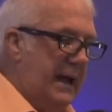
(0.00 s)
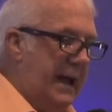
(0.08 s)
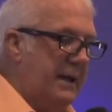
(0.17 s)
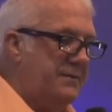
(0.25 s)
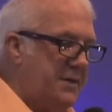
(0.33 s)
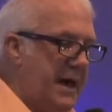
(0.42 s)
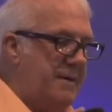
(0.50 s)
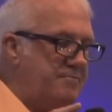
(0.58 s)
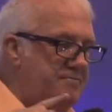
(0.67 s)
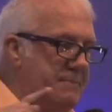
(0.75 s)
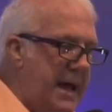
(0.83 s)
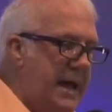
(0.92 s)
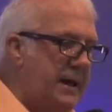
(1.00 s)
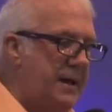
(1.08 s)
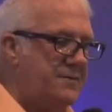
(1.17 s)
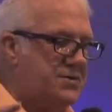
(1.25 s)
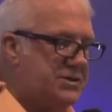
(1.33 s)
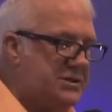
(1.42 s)
And that man
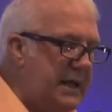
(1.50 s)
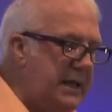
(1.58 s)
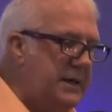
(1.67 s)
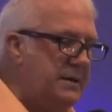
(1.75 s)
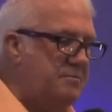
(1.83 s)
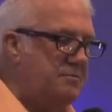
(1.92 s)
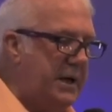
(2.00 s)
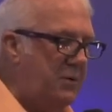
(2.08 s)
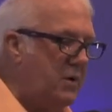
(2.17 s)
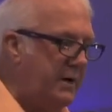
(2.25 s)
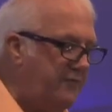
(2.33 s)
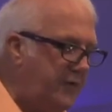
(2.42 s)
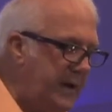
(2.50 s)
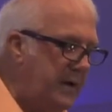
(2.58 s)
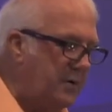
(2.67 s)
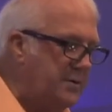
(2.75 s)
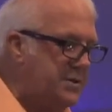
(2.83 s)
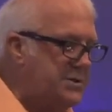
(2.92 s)
of sin be
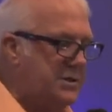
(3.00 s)
revealed, the